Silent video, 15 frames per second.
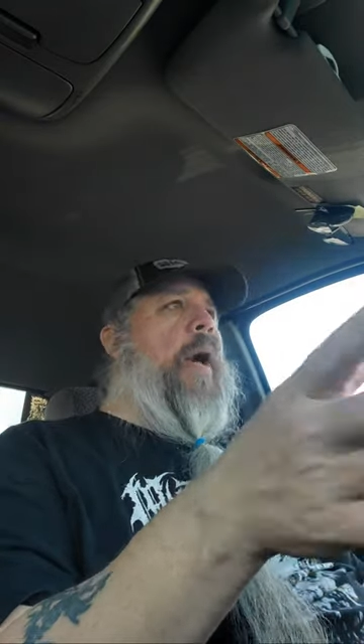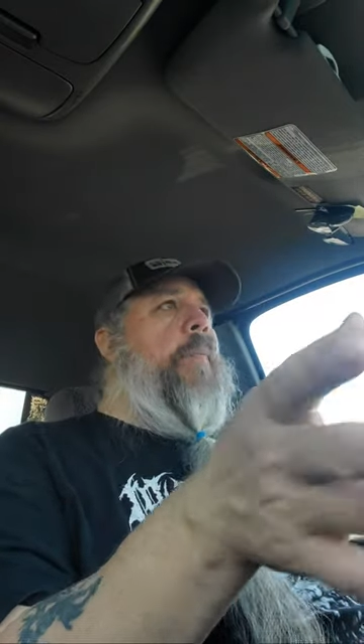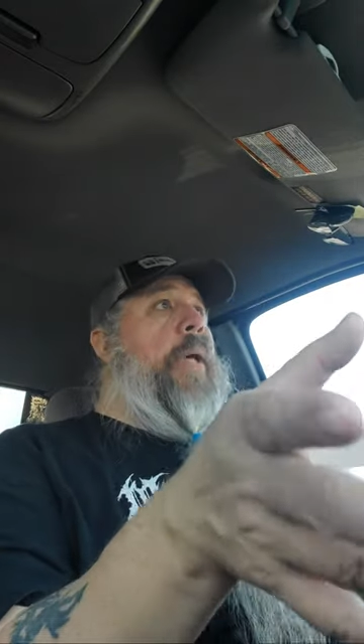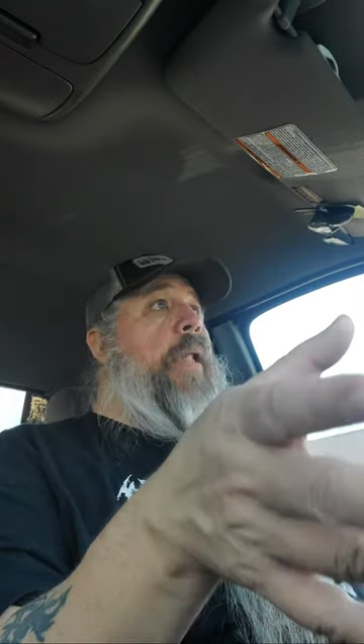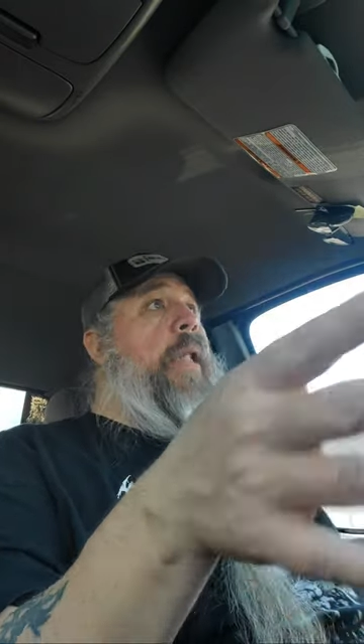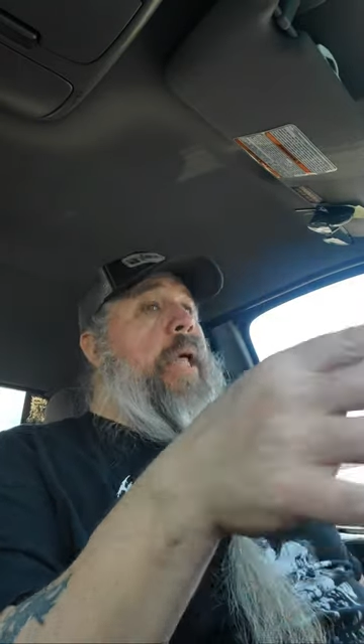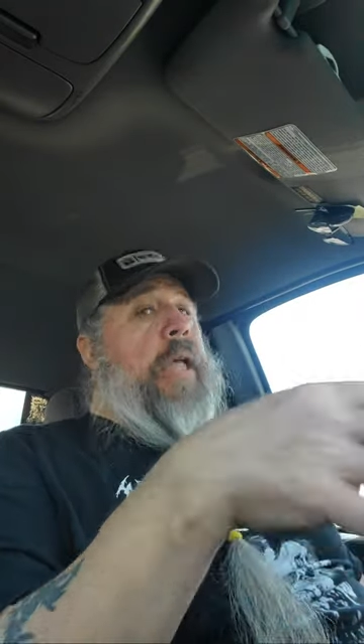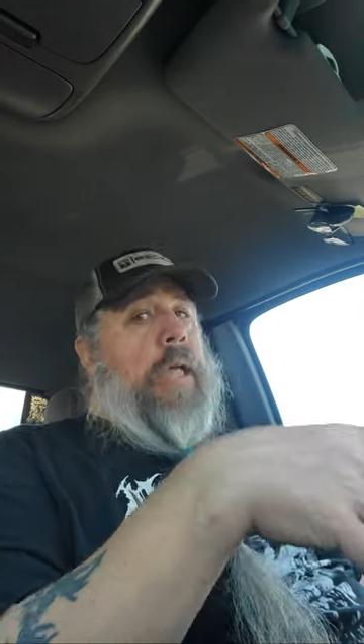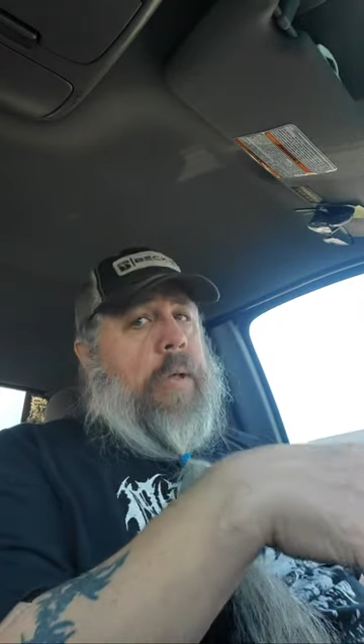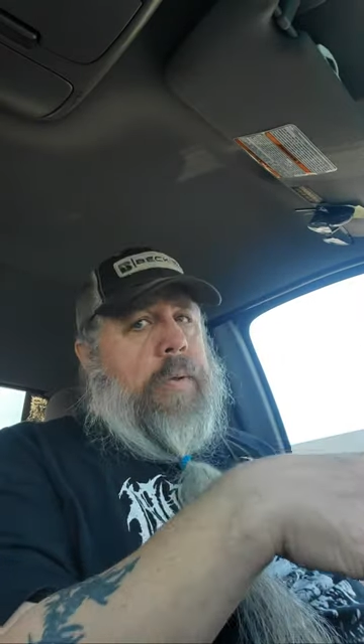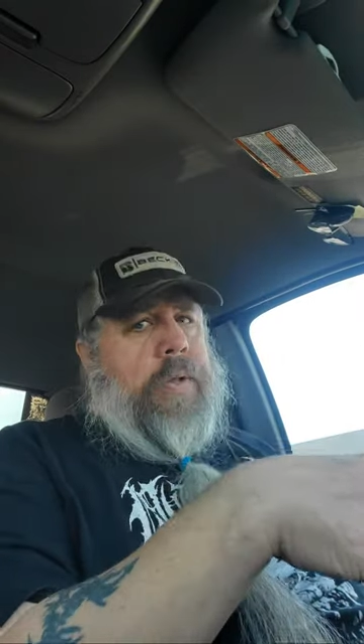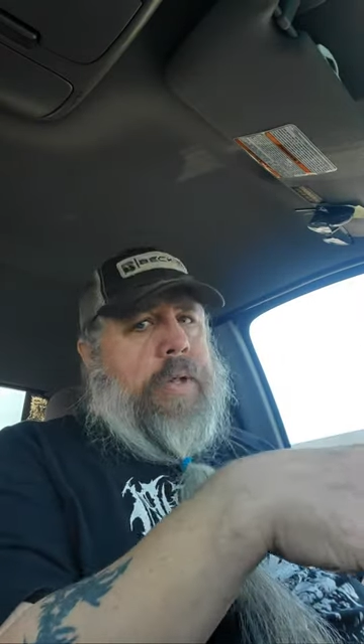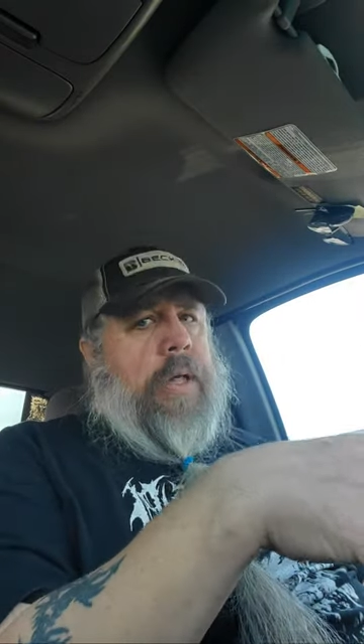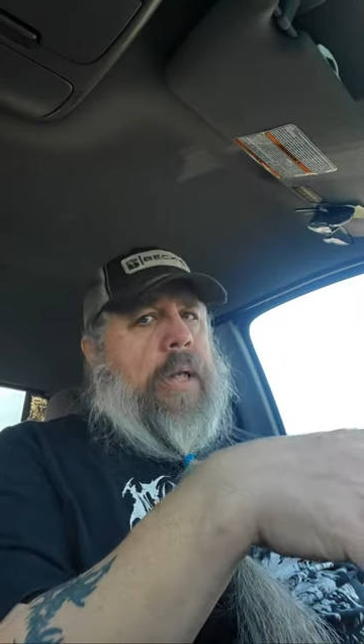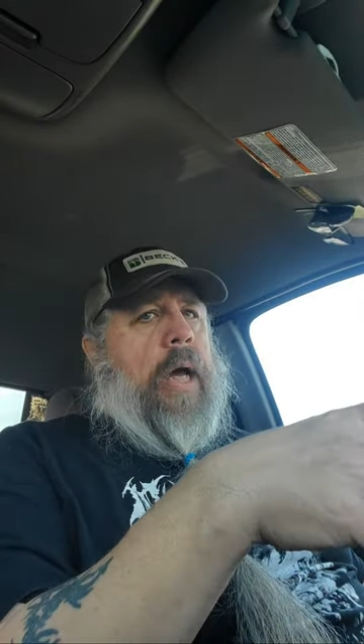I mean, they
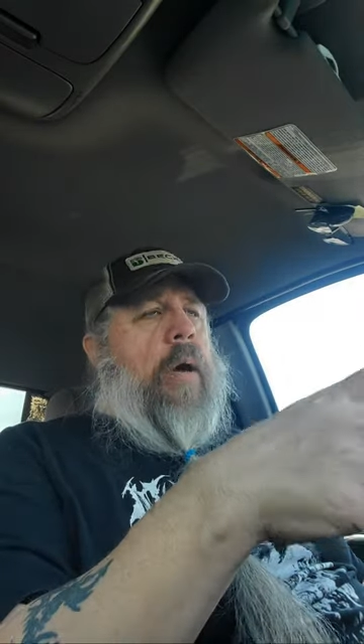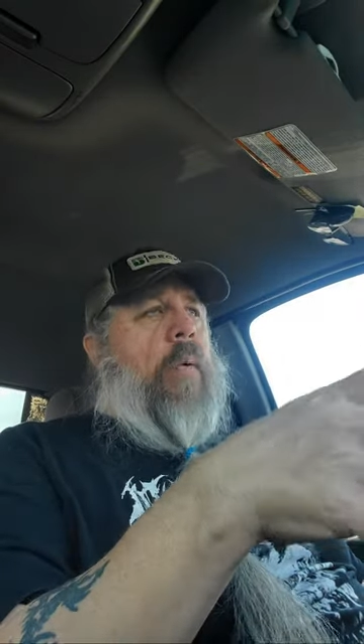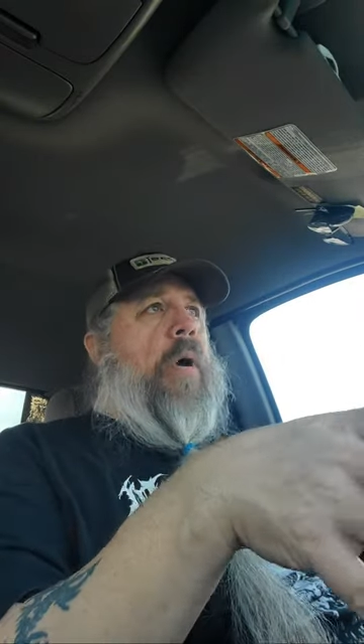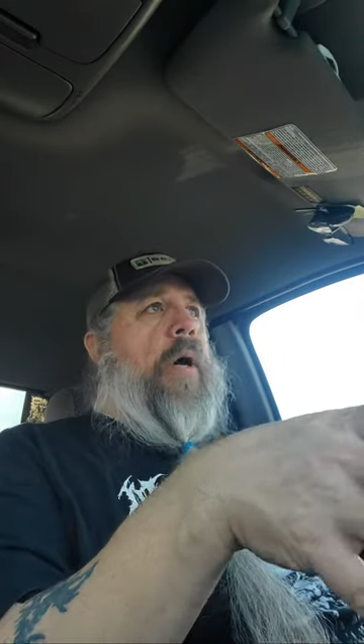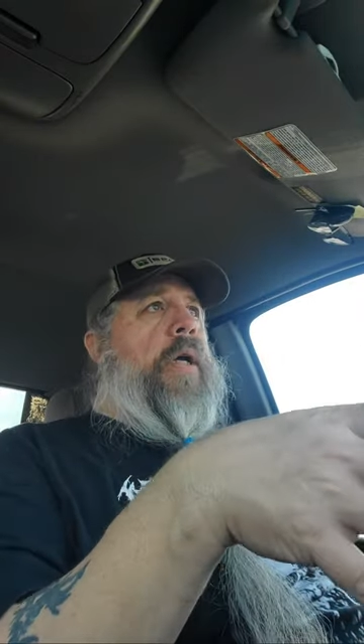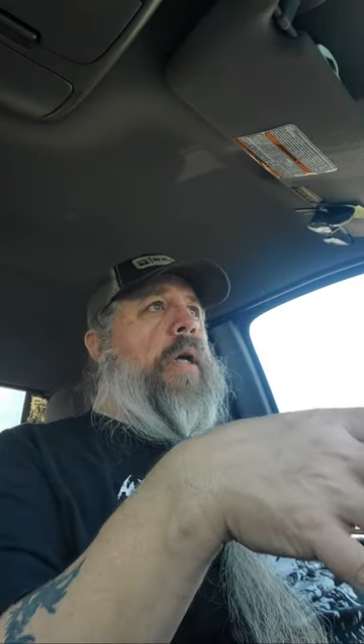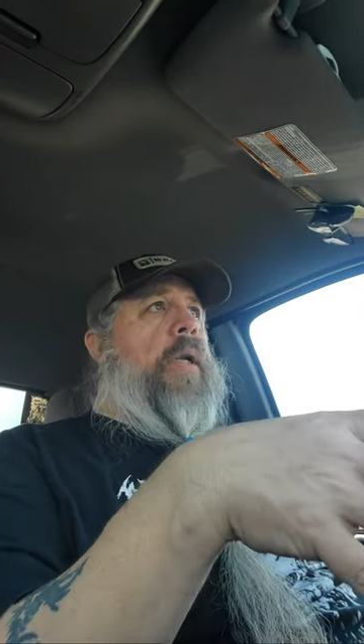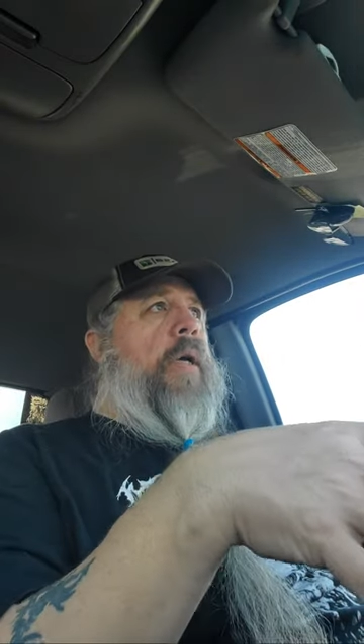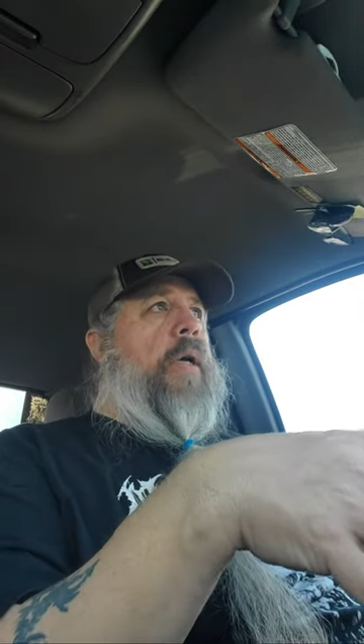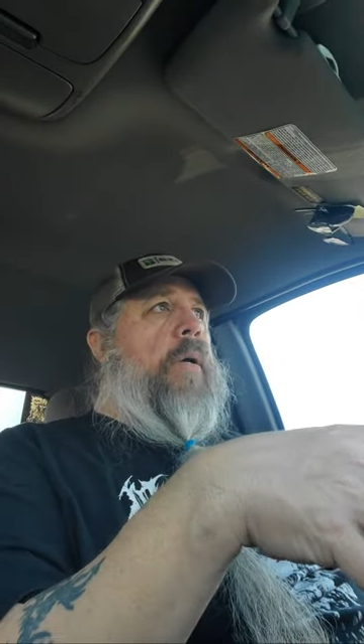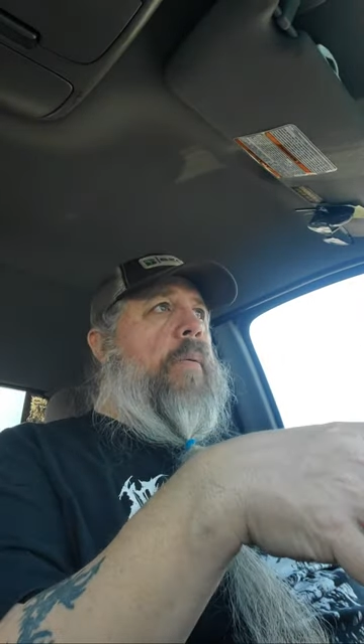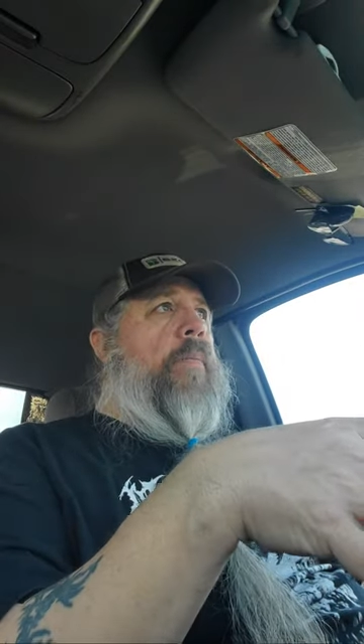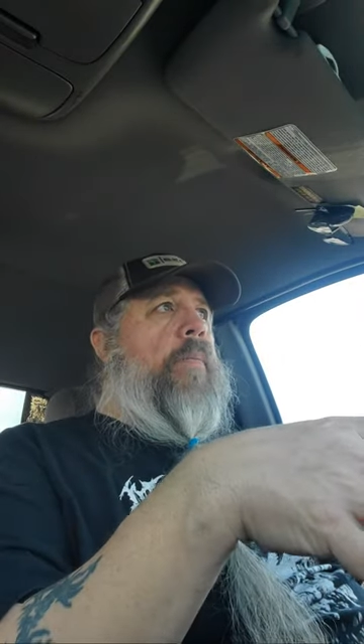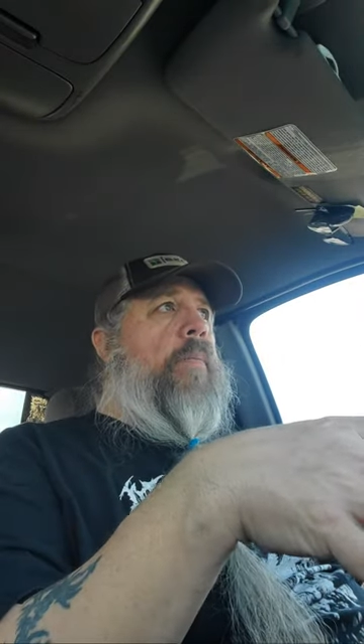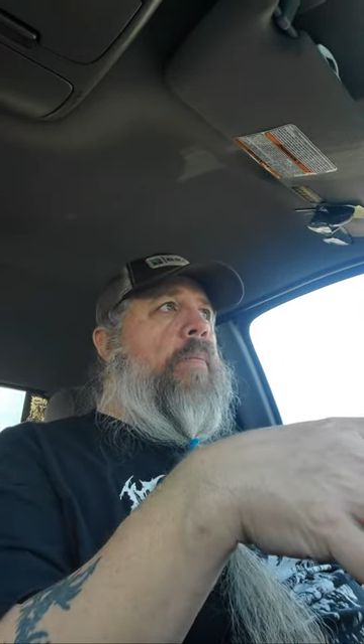used to not want you to